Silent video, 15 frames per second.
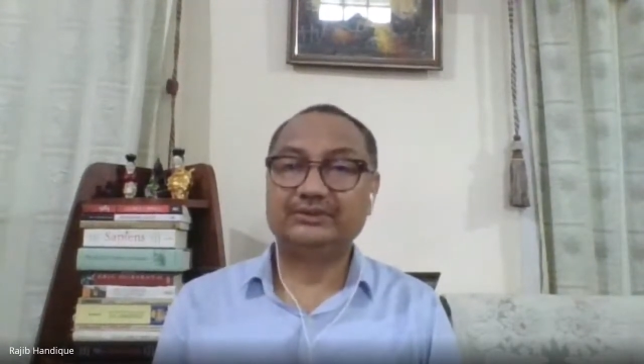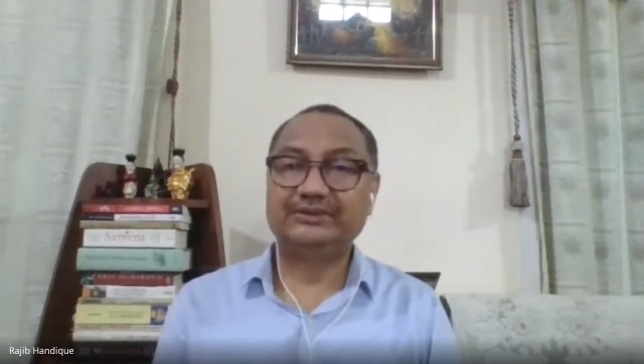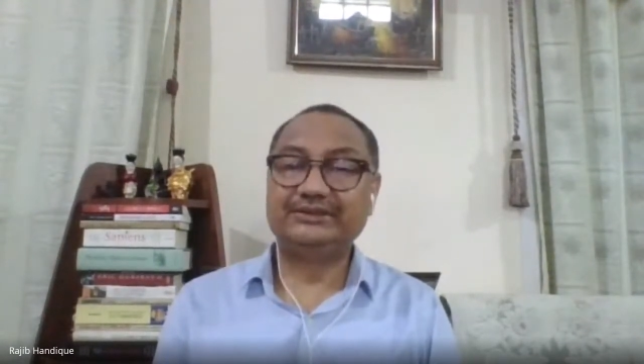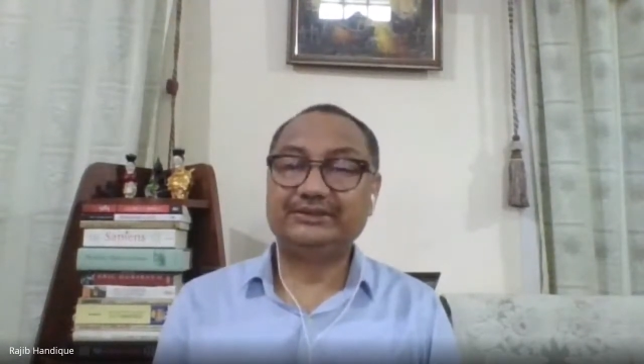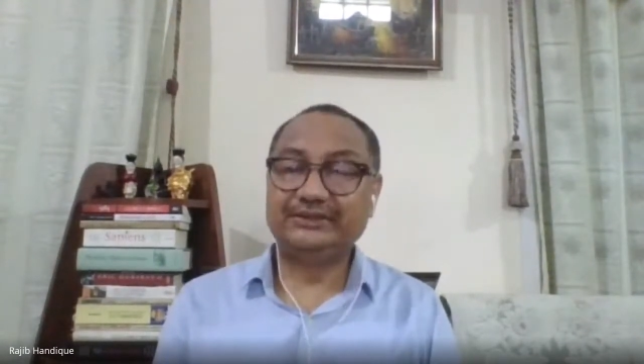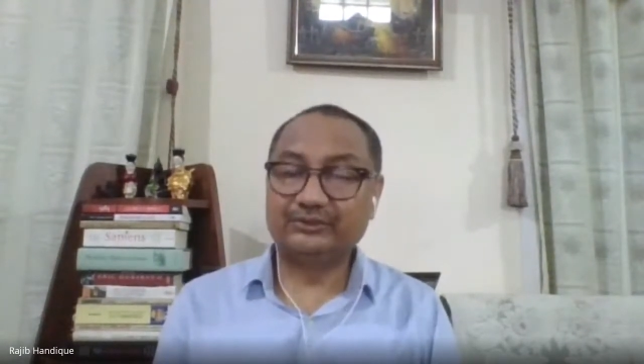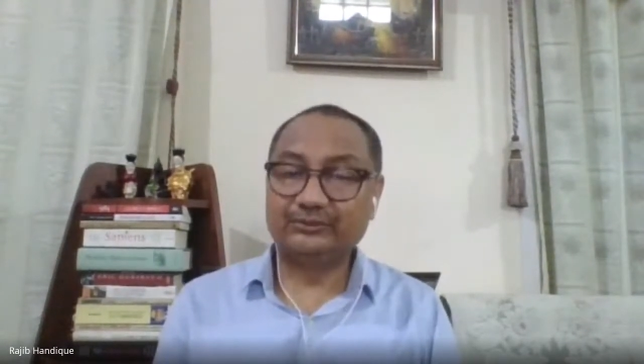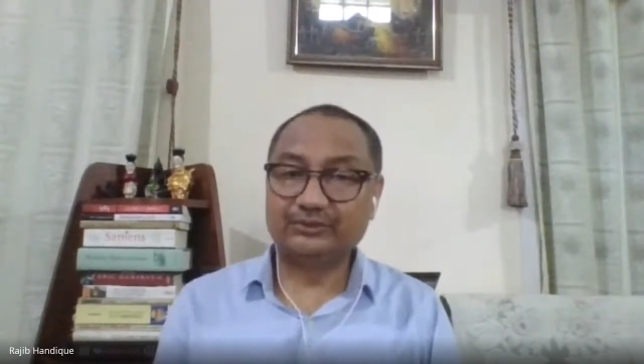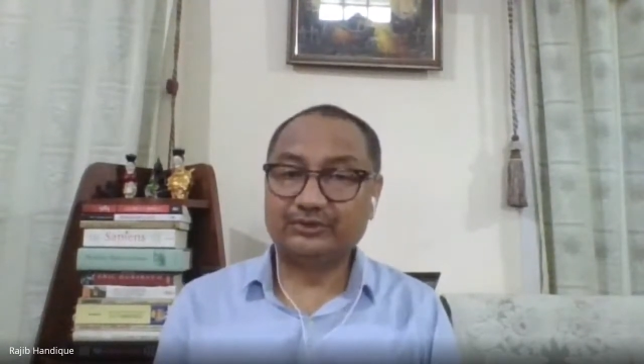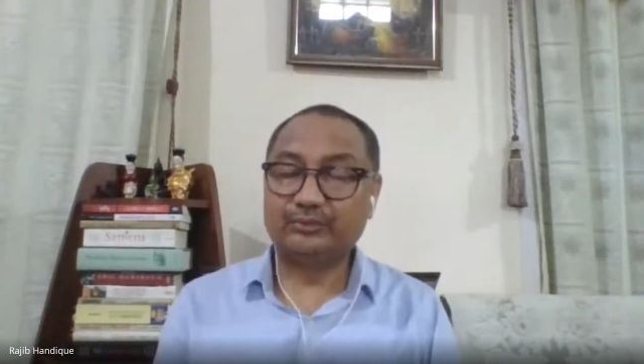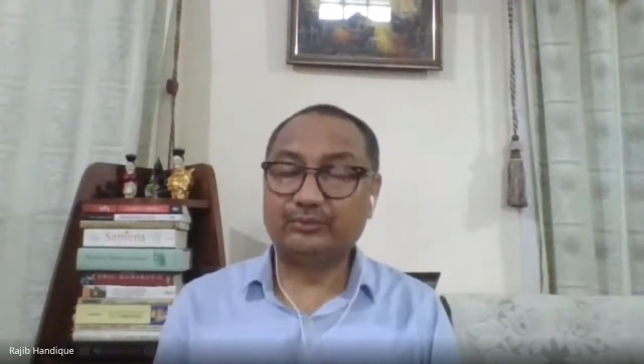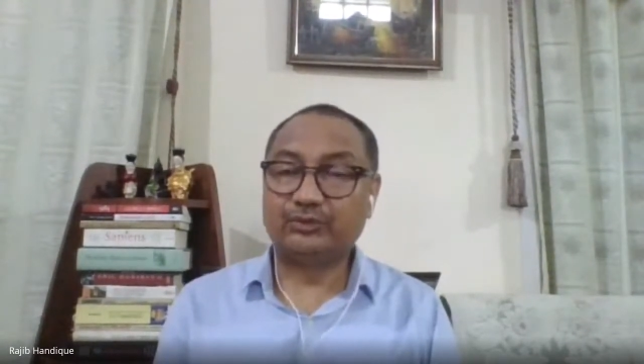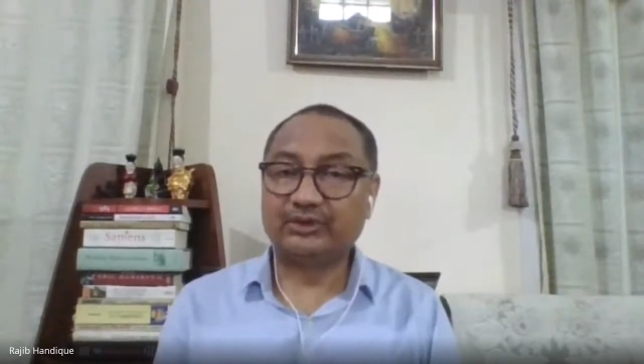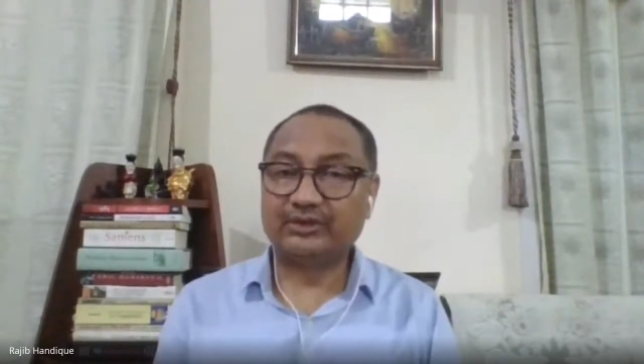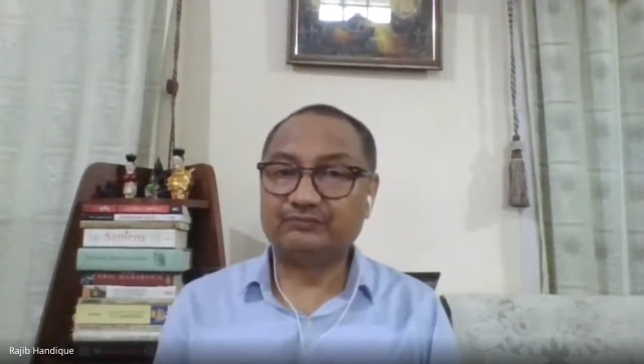He did it with a
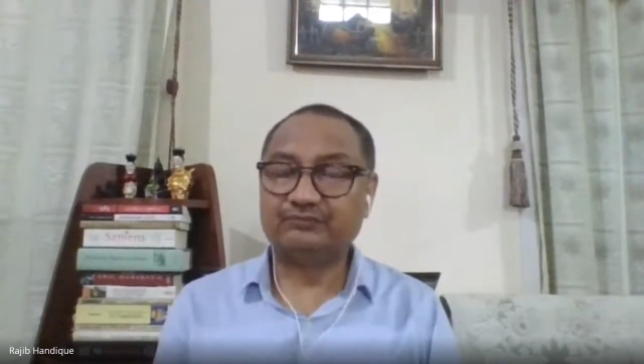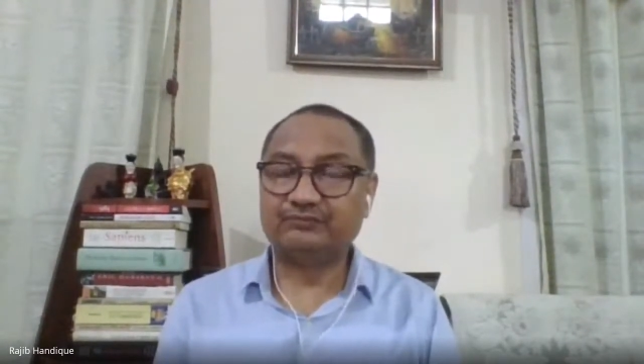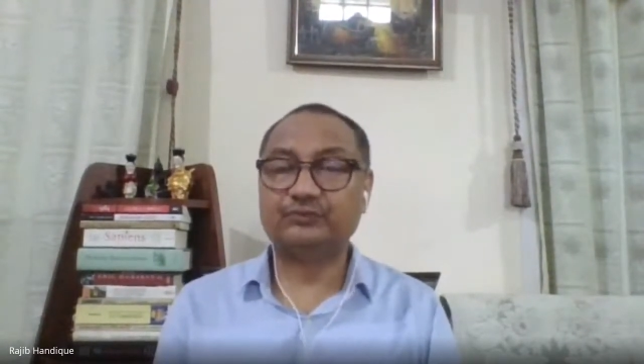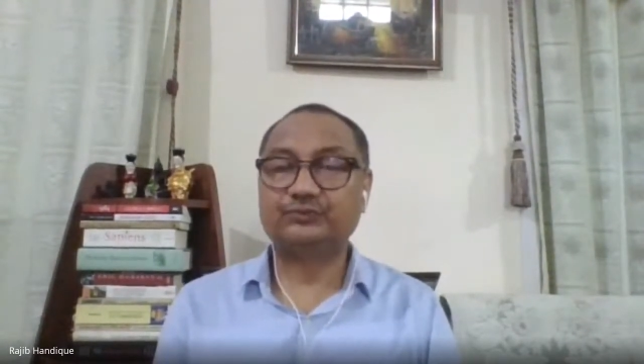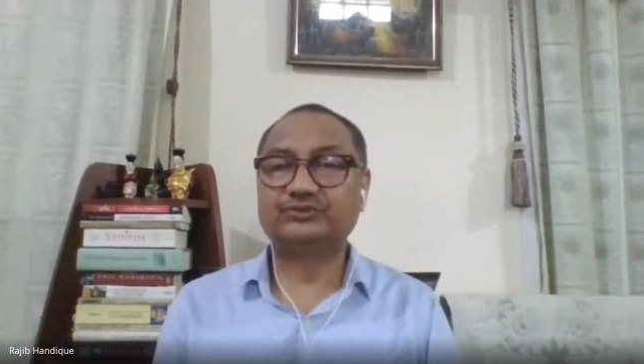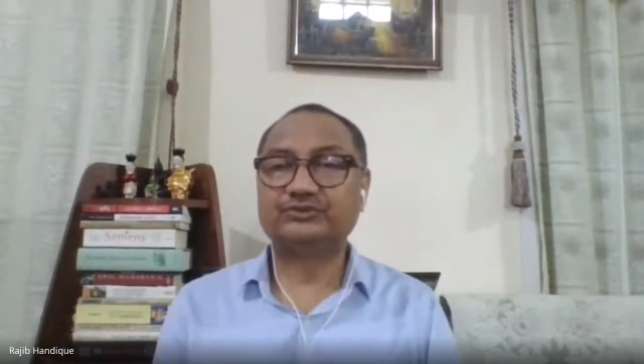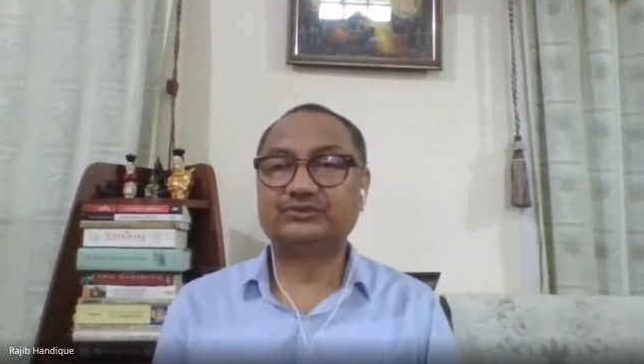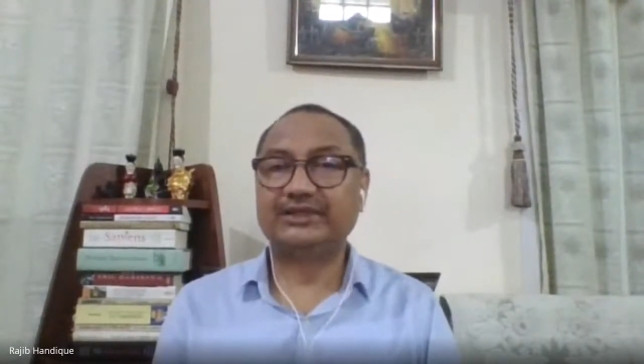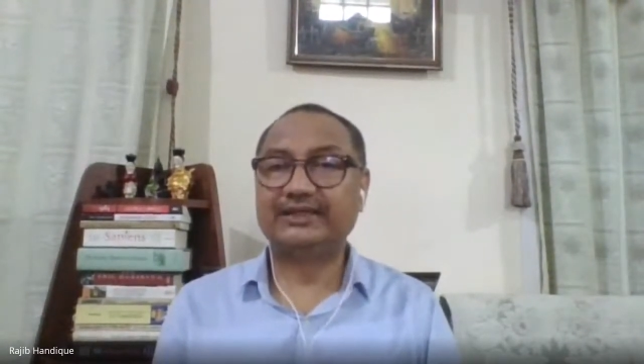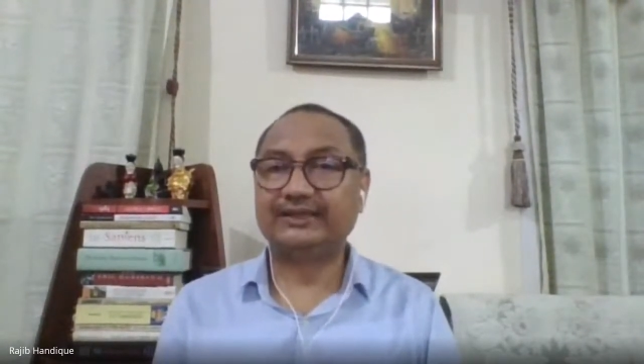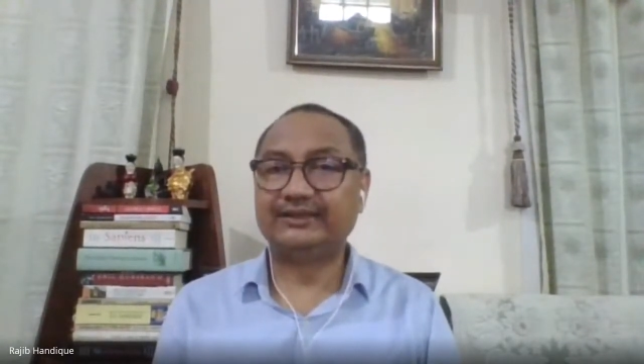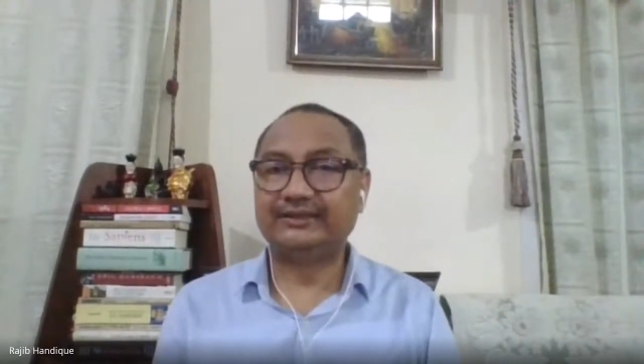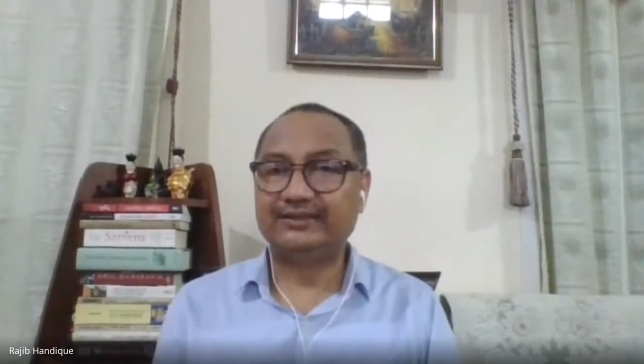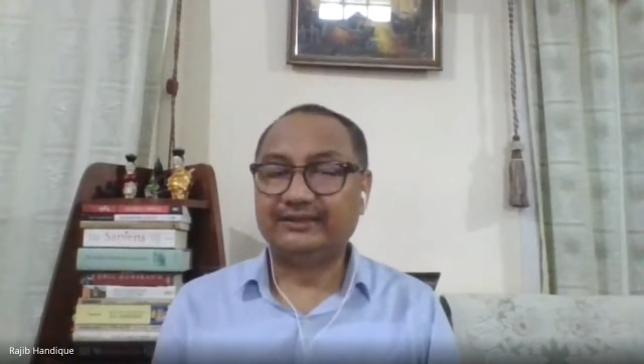moral force. And